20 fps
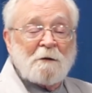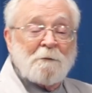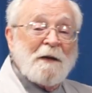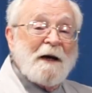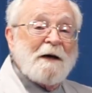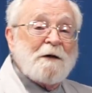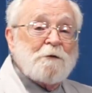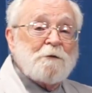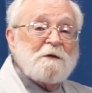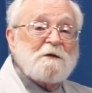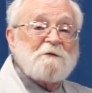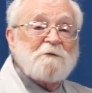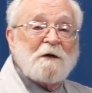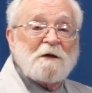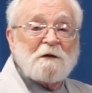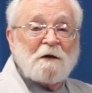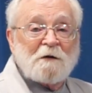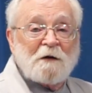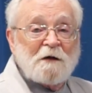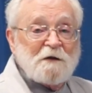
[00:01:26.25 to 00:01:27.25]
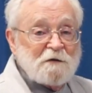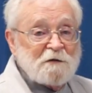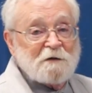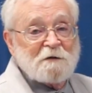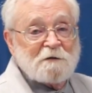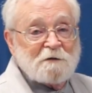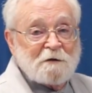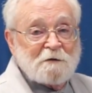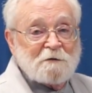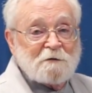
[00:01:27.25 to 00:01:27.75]
The battery's
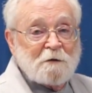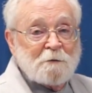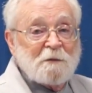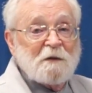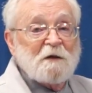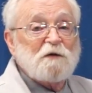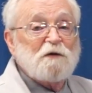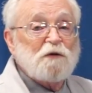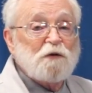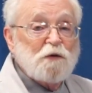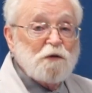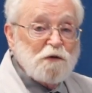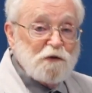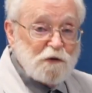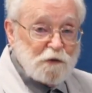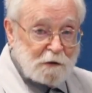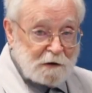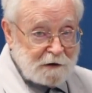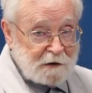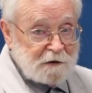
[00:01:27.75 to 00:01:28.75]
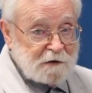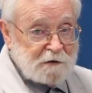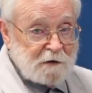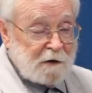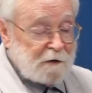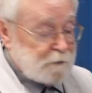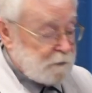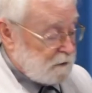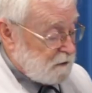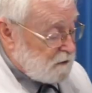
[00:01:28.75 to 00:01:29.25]
ventilation system is usually
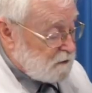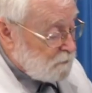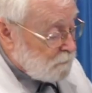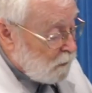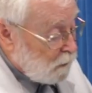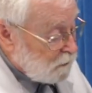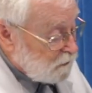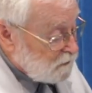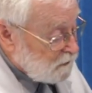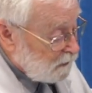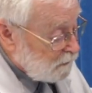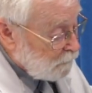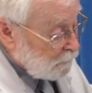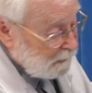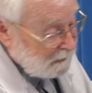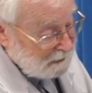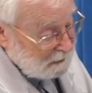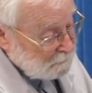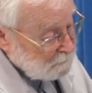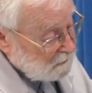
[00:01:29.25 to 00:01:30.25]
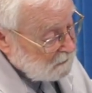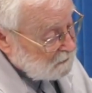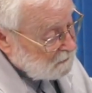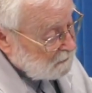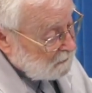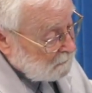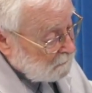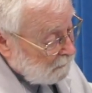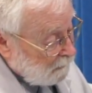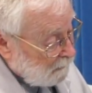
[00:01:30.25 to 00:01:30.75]
checked with a smoke generating
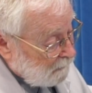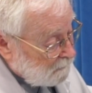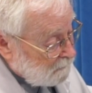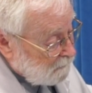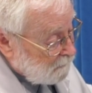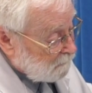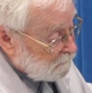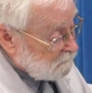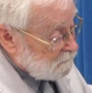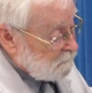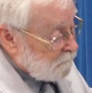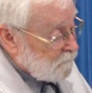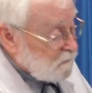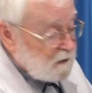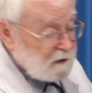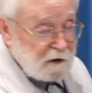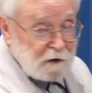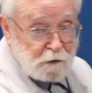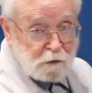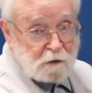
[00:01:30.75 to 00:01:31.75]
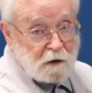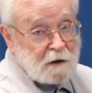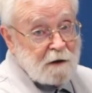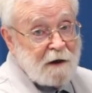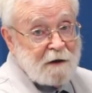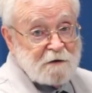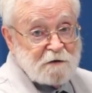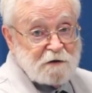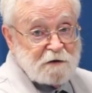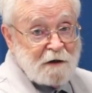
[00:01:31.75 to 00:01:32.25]
machine like this. They
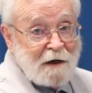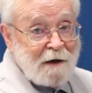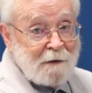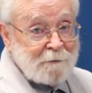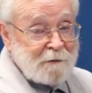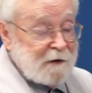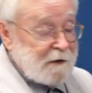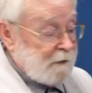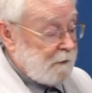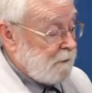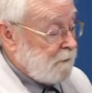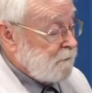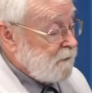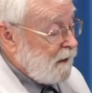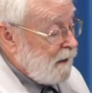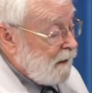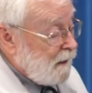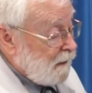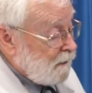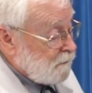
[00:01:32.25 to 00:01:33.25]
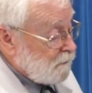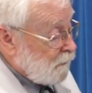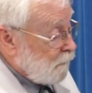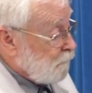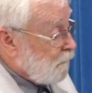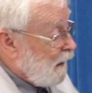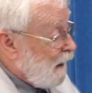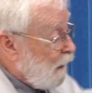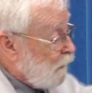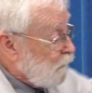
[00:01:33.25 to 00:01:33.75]
utilize shop air, and they're
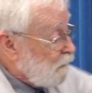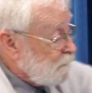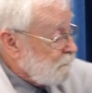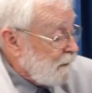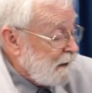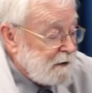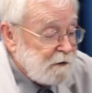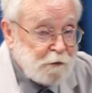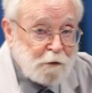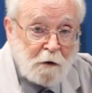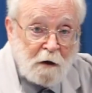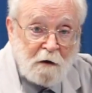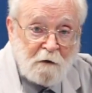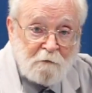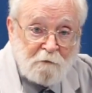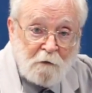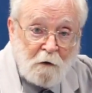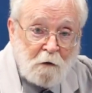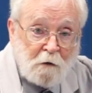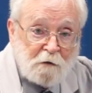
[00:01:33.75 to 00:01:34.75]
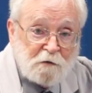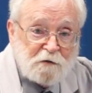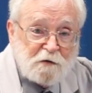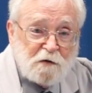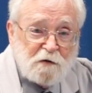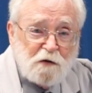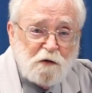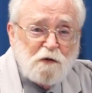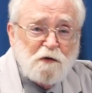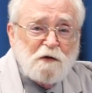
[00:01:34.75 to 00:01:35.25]
powered by twelve volts,
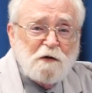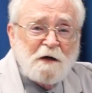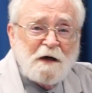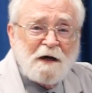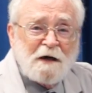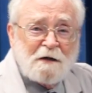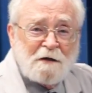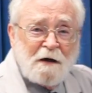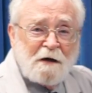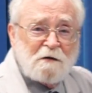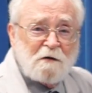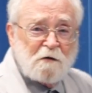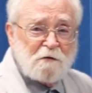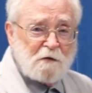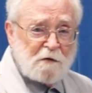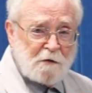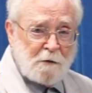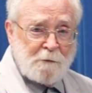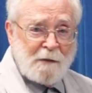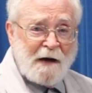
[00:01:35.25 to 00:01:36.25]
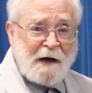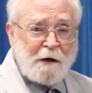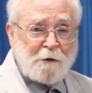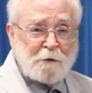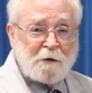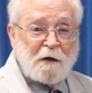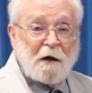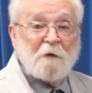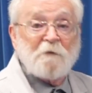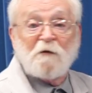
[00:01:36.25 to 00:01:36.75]
usually connected to the
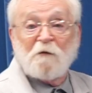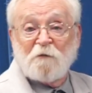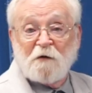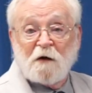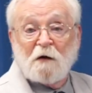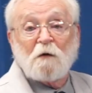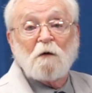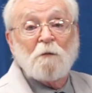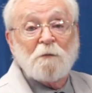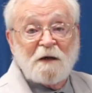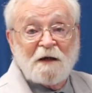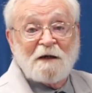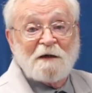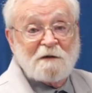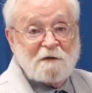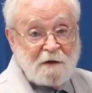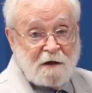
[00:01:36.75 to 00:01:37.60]
battery of the vehicle being